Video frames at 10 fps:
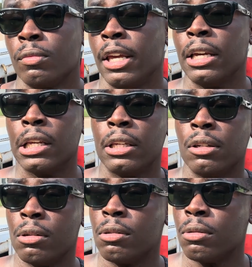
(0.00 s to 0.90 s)

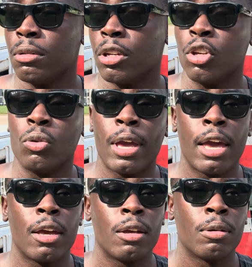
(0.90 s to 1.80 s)
England, the
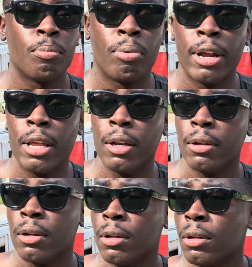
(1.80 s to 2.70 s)
UK, Britain
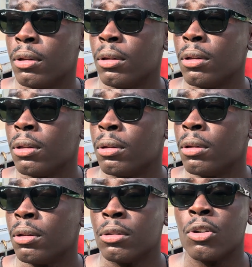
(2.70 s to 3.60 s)

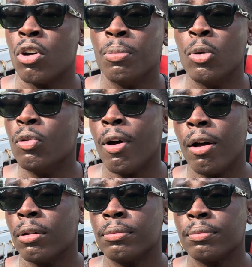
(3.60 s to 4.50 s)
is going to move on.